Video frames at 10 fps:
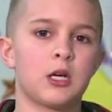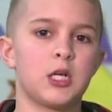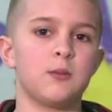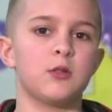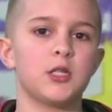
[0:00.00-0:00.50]
I
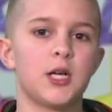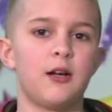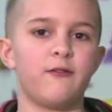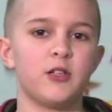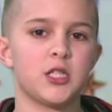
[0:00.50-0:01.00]
come here,
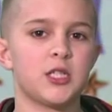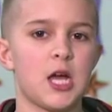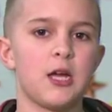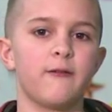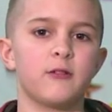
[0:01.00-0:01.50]
I feel
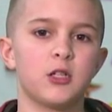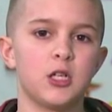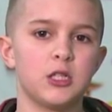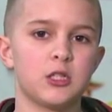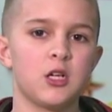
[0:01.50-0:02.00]
safe
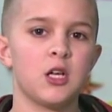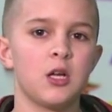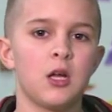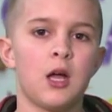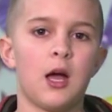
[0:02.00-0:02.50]
because
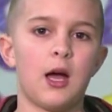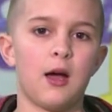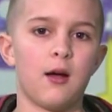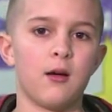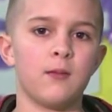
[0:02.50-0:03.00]

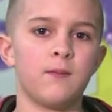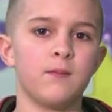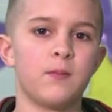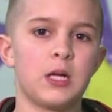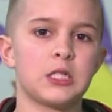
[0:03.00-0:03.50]
I
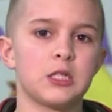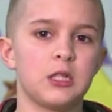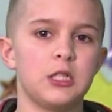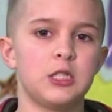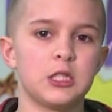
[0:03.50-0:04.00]

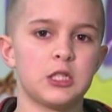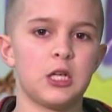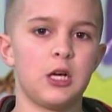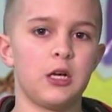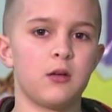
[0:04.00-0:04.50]
basically just
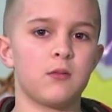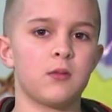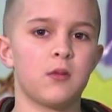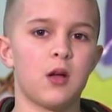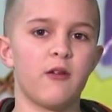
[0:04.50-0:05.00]
like
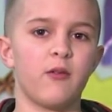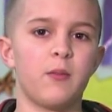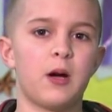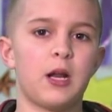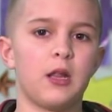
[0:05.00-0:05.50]

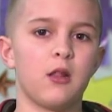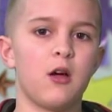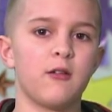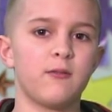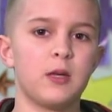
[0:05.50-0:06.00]
everybody
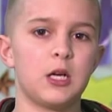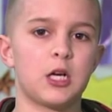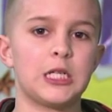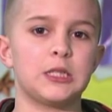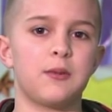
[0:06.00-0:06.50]
loves me and
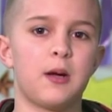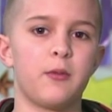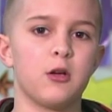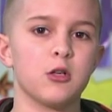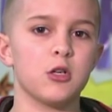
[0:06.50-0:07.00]
cares about
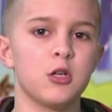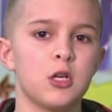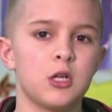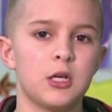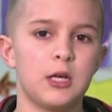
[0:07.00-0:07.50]
me here
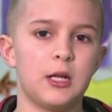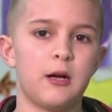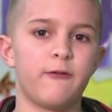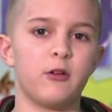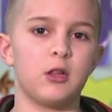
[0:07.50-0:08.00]
and
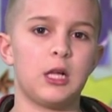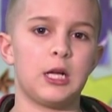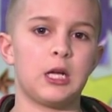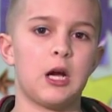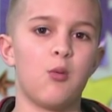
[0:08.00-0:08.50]
I feel
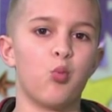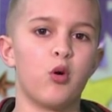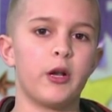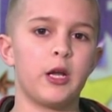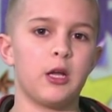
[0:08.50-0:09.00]
like I'm
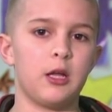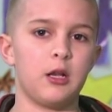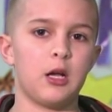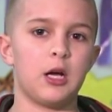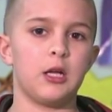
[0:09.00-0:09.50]
wanted
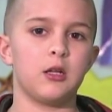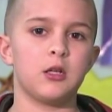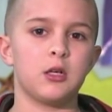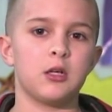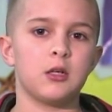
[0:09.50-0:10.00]
and not
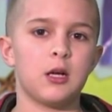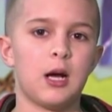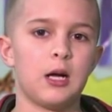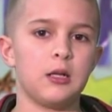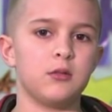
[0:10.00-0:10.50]

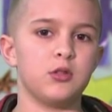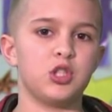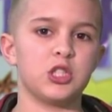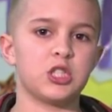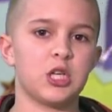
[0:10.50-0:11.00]

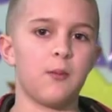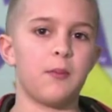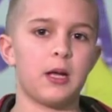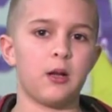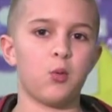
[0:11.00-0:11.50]
just
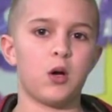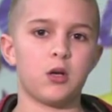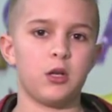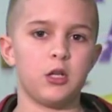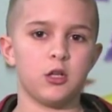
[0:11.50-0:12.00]
somebody
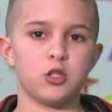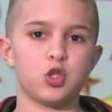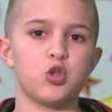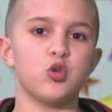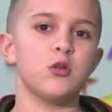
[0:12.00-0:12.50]
walking in the
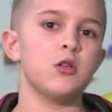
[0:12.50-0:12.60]
school.